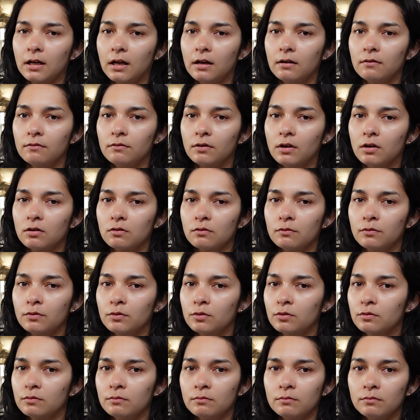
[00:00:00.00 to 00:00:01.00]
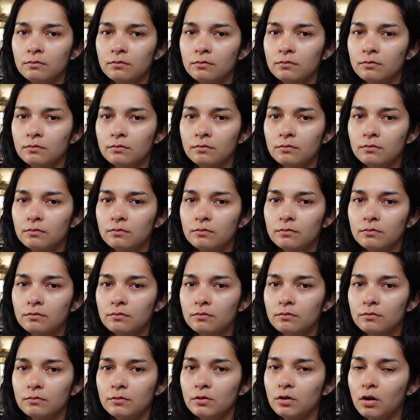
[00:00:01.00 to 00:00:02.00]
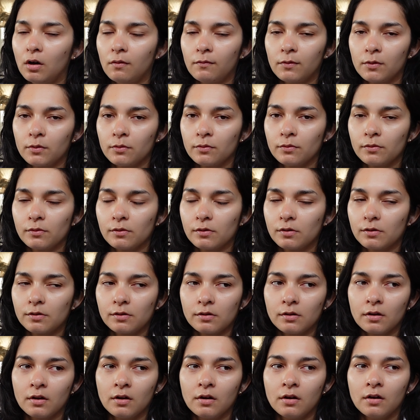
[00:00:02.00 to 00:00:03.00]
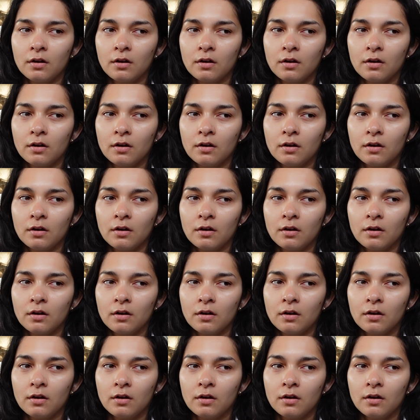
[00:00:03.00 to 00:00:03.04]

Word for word: kind of long form novels